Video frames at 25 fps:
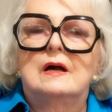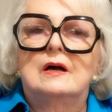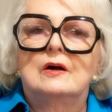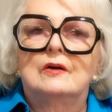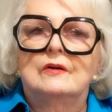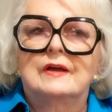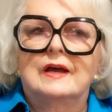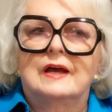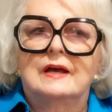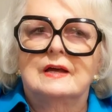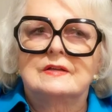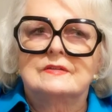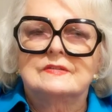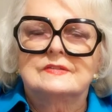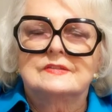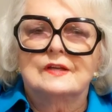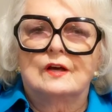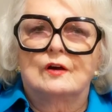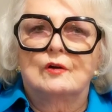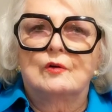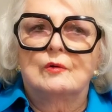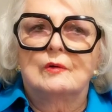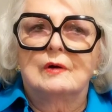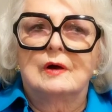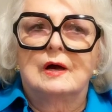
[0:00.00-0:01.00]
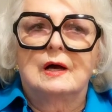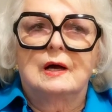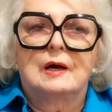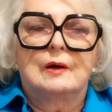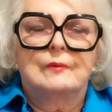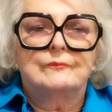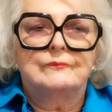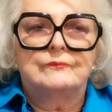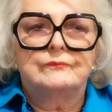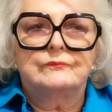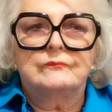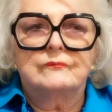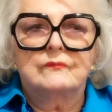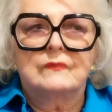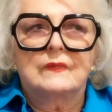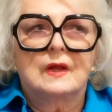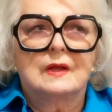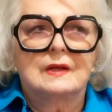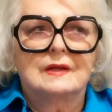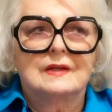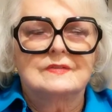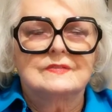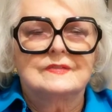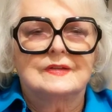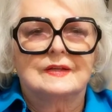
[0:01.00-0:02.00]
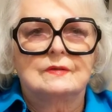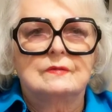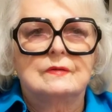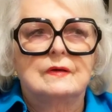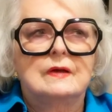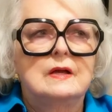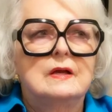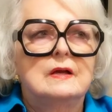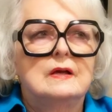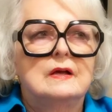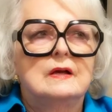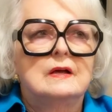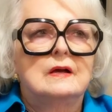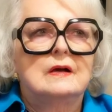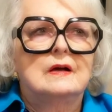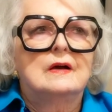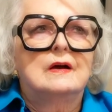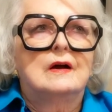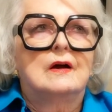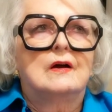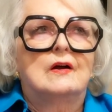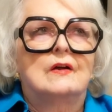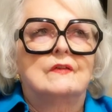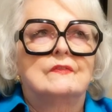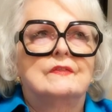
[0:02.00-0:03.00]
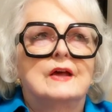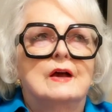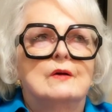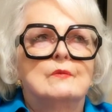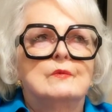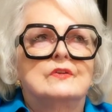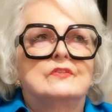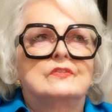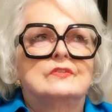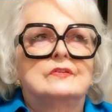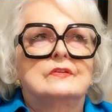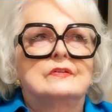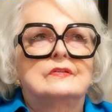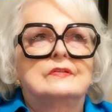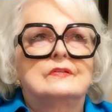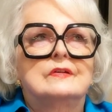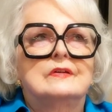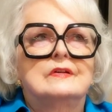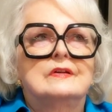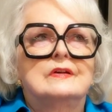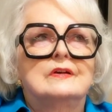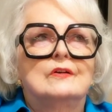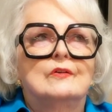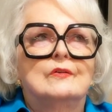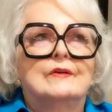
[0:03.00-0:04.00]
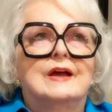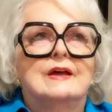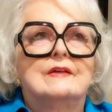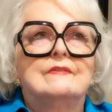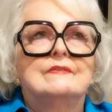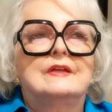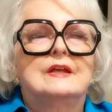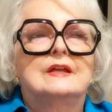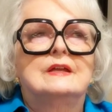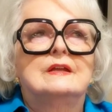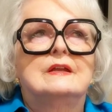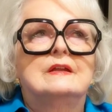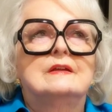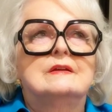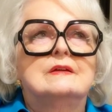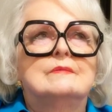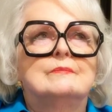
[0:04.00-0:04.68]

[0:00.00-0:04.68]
Okay, so let's see. All right, that was okay. Then